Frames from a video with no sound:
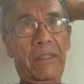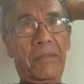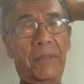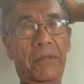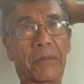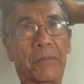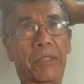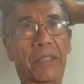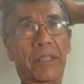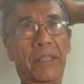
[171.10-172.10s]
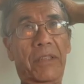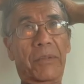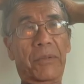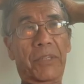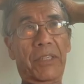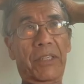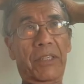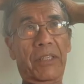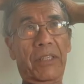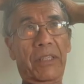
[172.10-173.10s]
But we are using
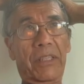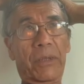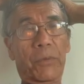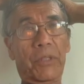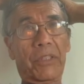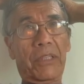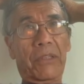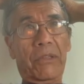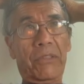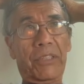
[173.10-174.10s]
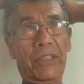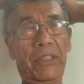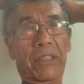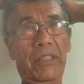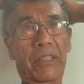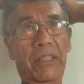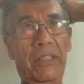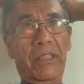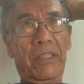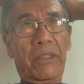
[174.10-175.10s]
the word and logic
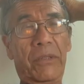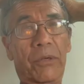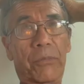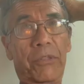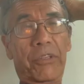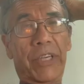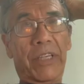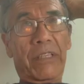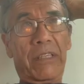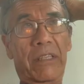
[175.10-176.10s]
to communicate.